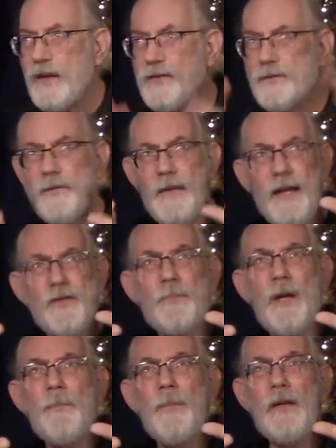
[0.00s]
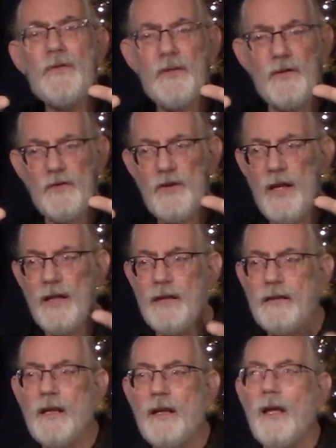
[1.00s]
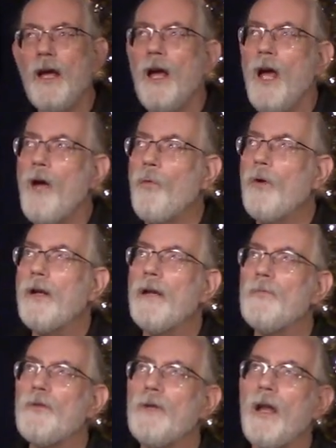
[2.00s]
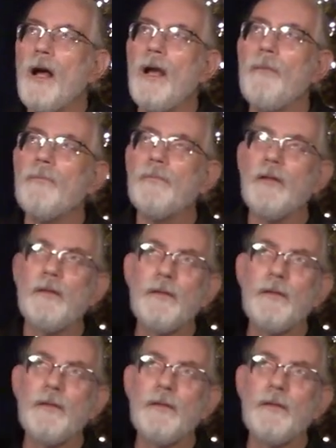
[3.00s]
So that's my basic chain. And what I'm doing, I'm,